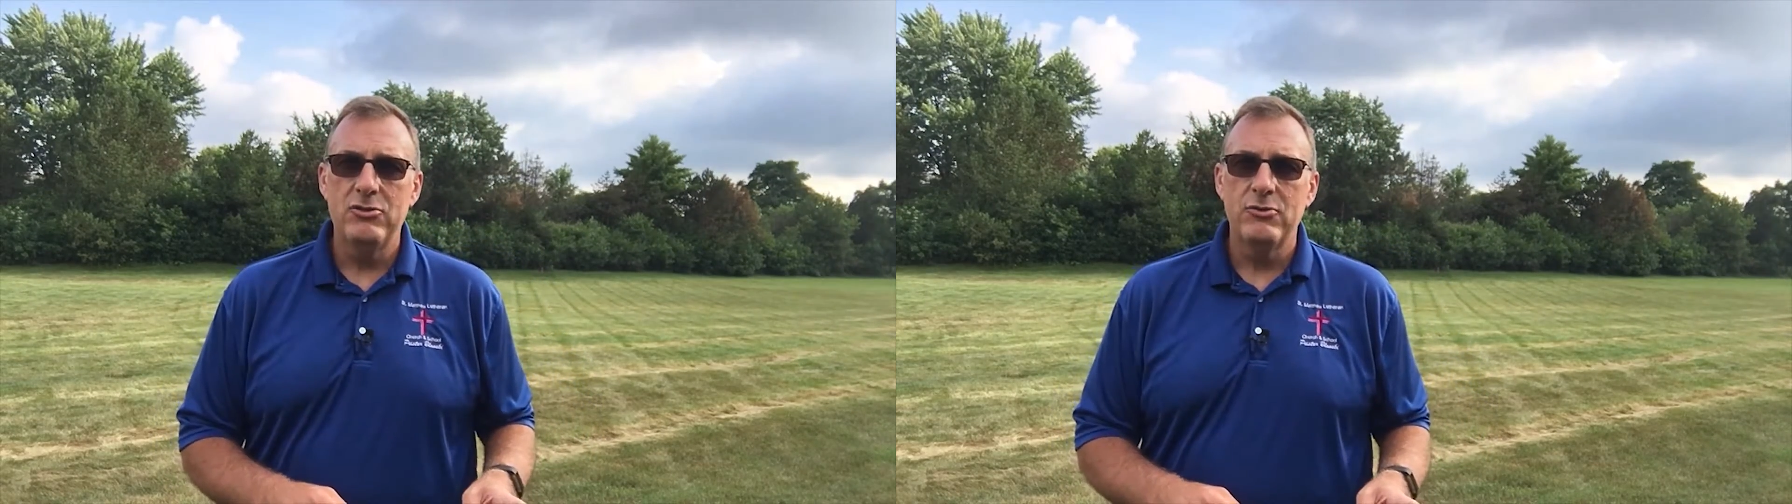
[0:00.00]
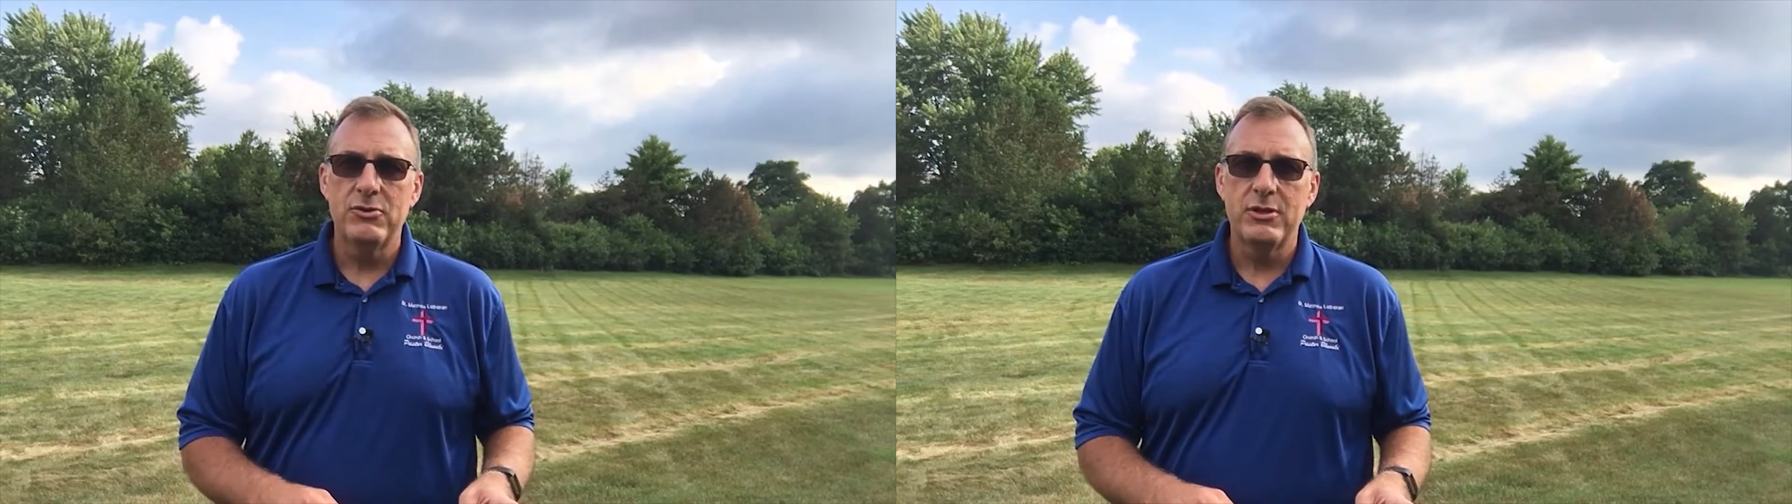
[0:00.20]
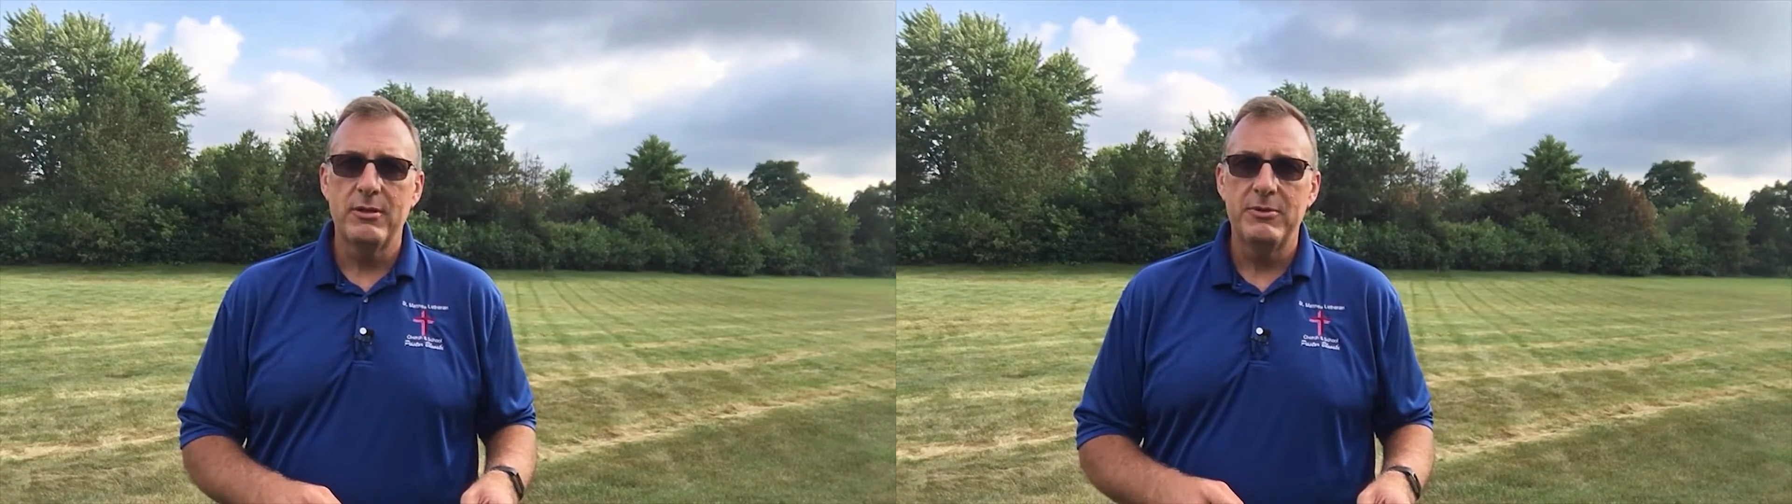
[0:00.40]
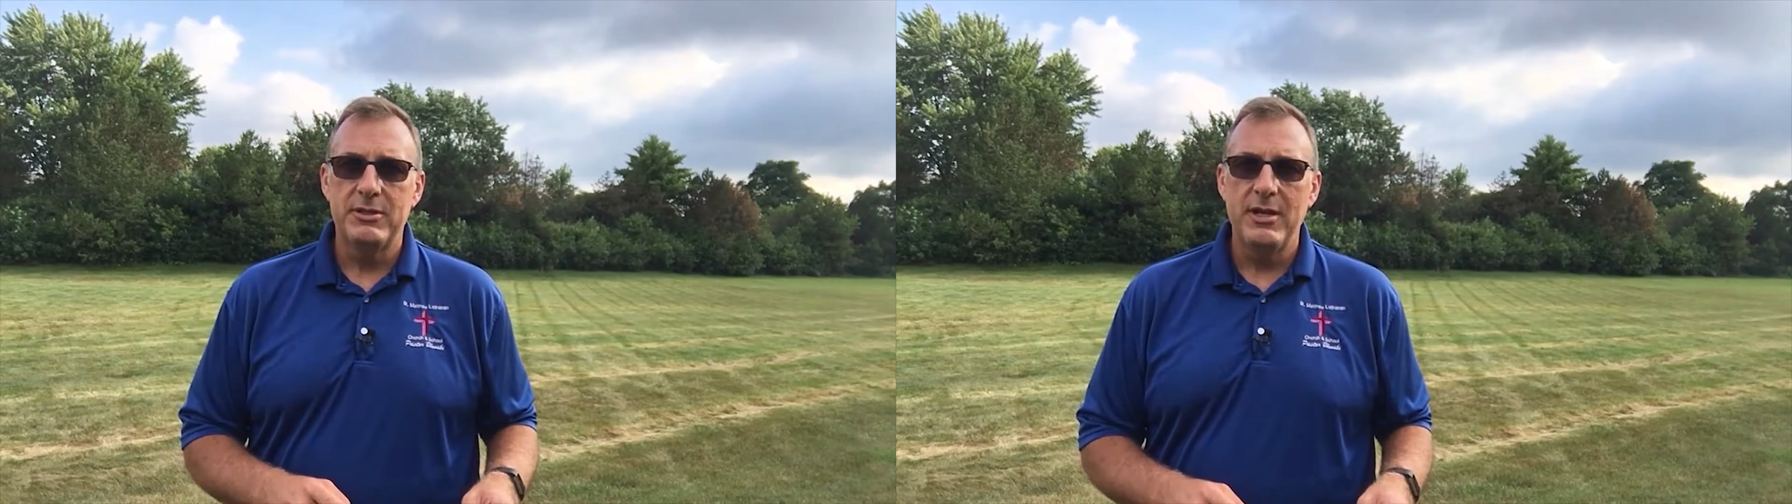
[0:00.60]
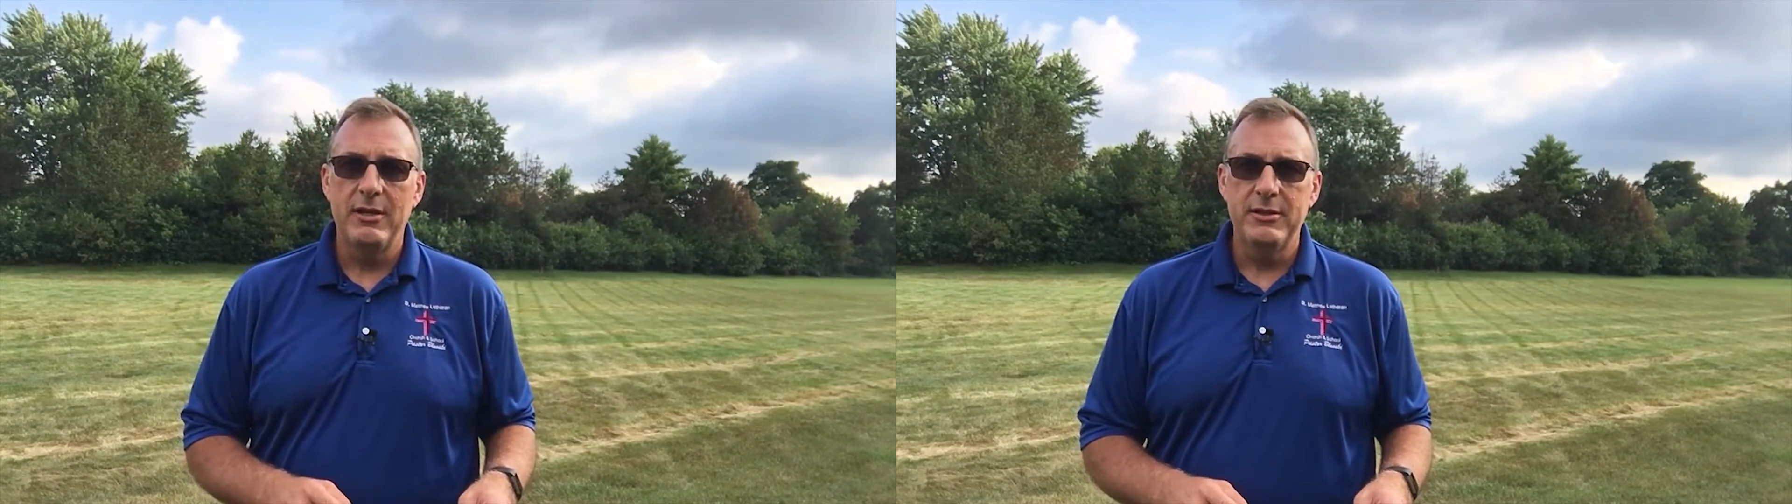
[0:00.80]
Jerusalem to
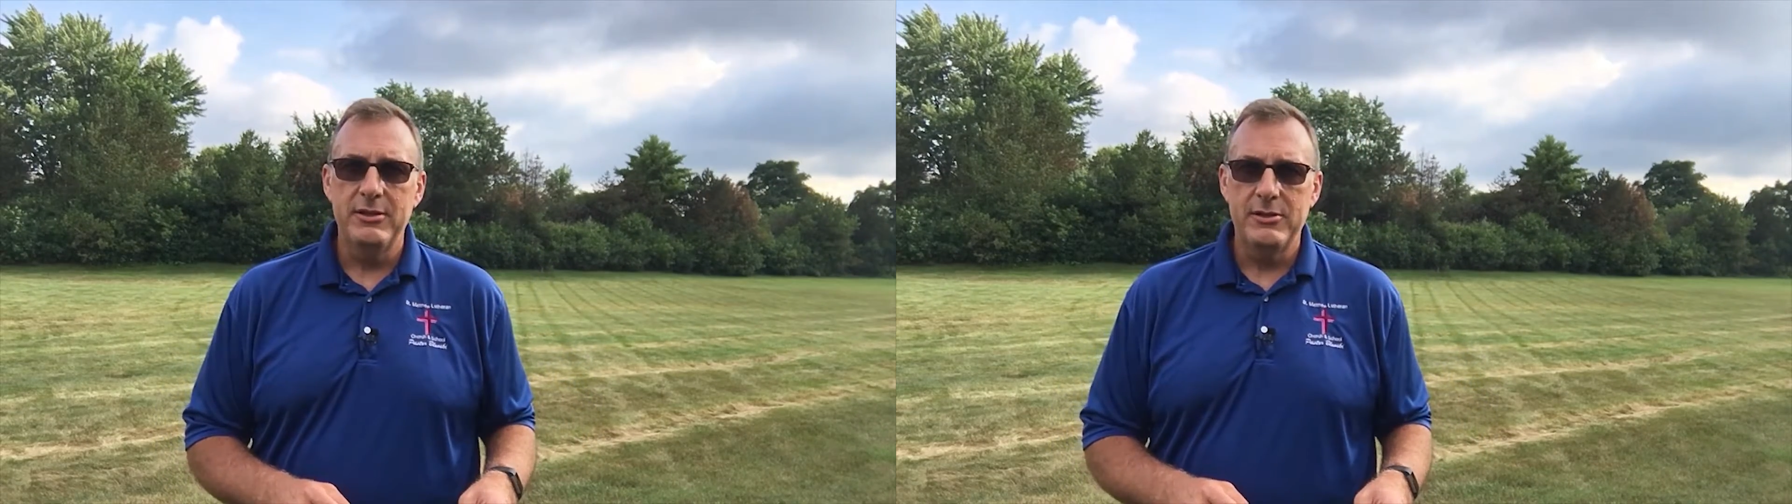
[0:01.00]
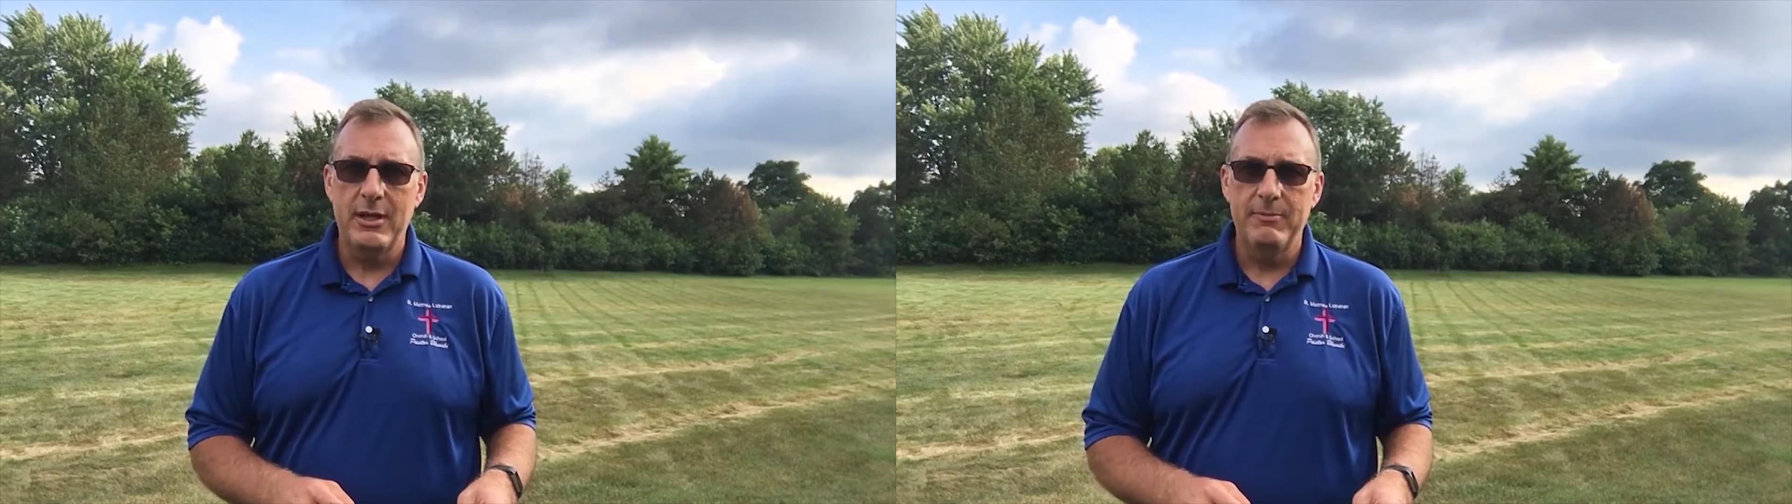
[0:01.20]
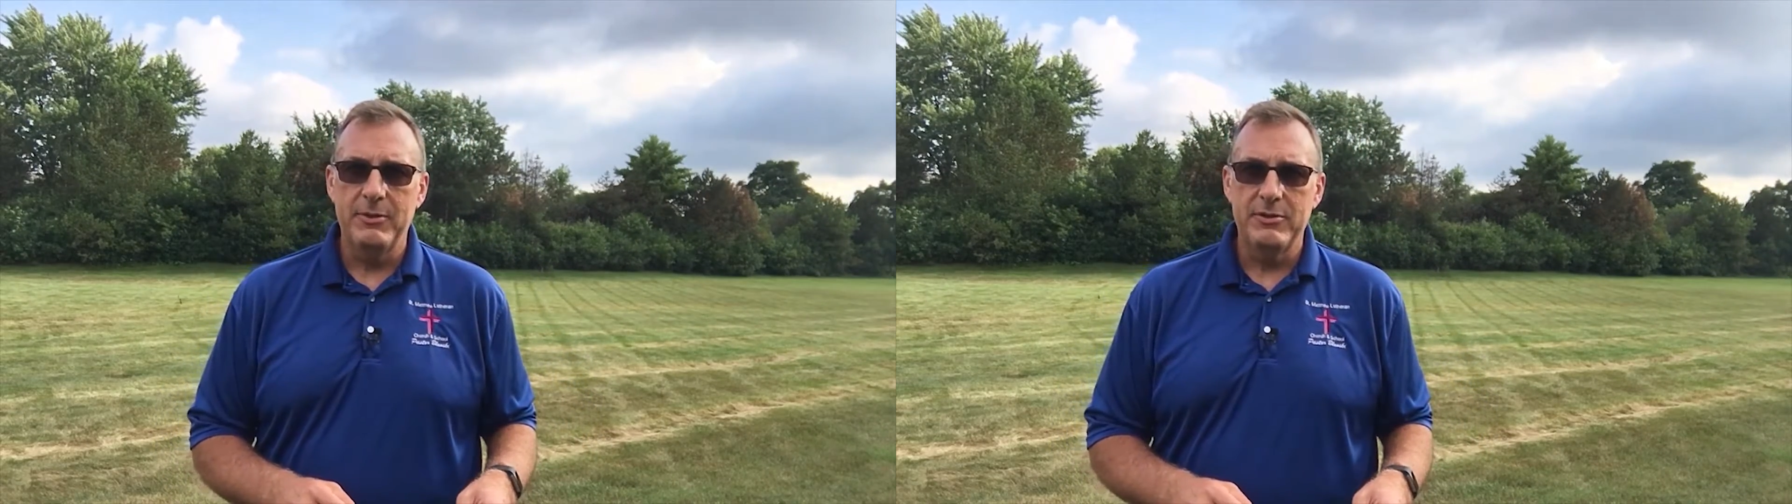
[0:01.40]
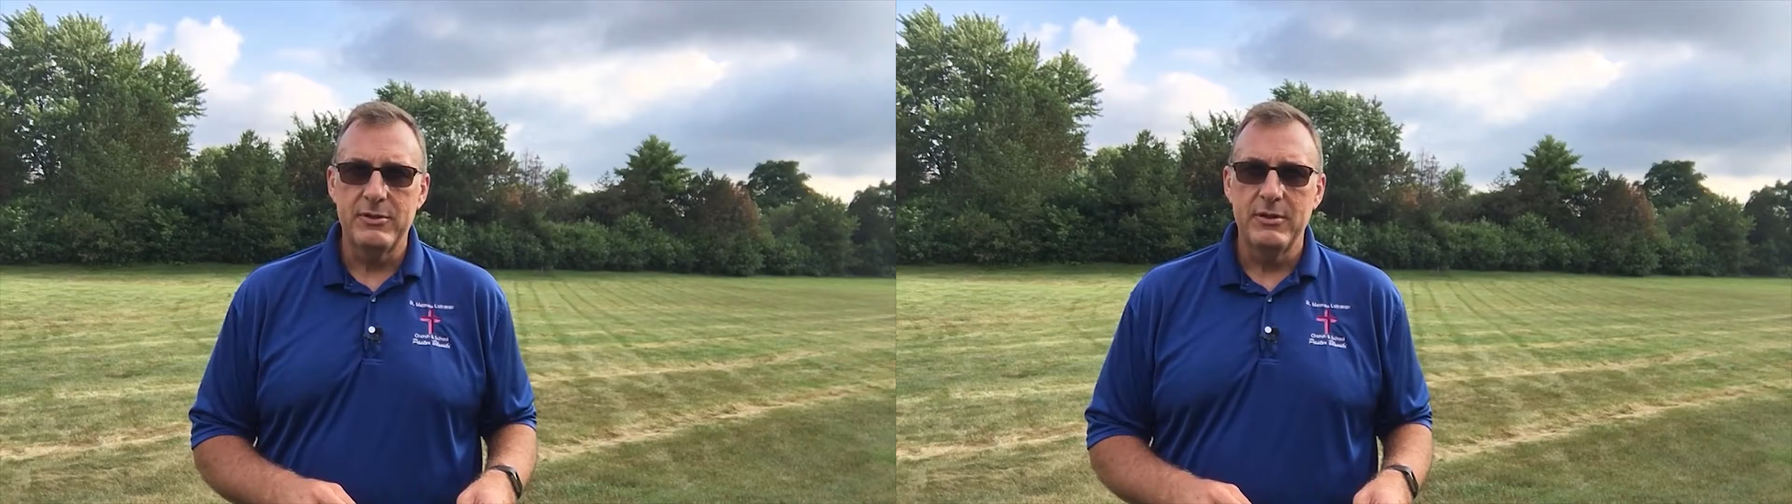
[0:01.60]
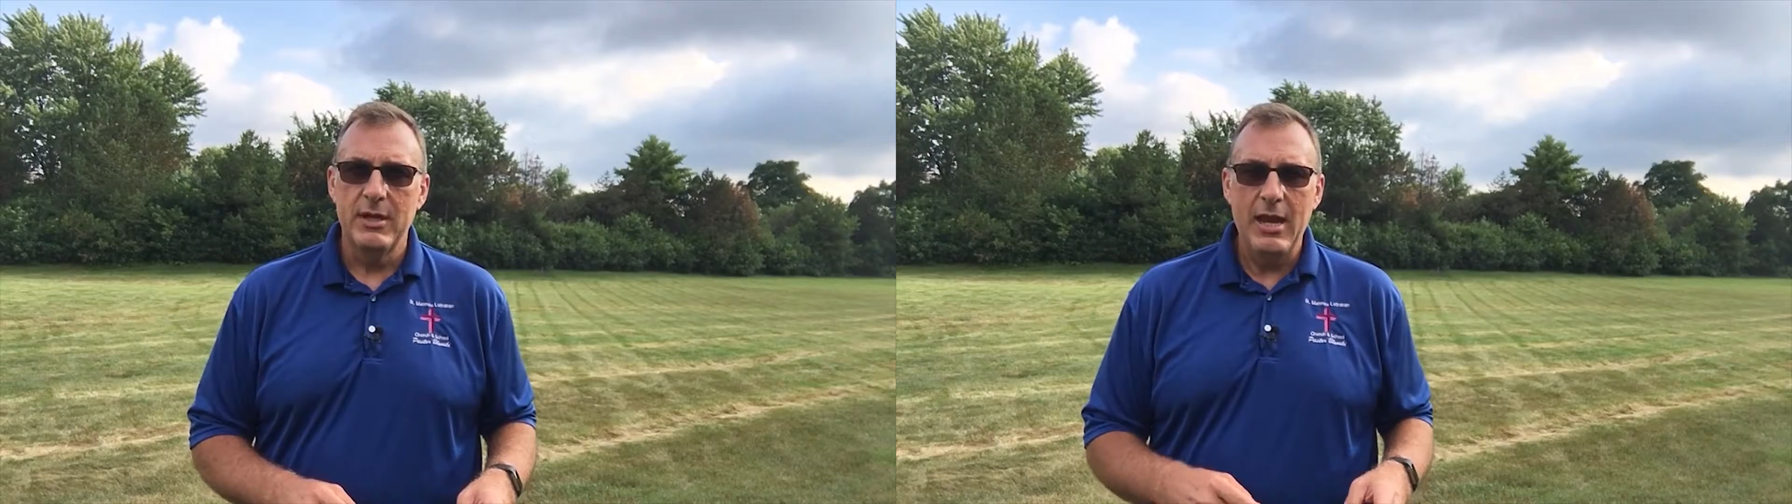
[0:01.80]
tell the disciples